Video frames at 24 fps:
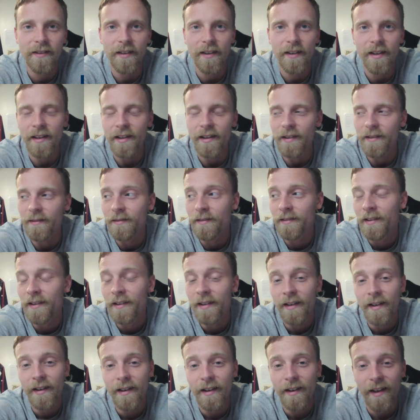They
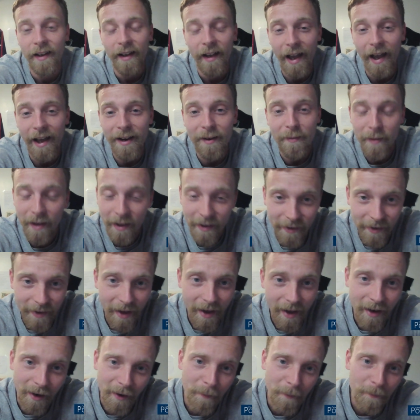had to mess
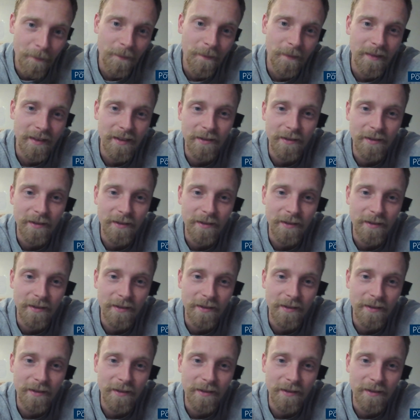that up,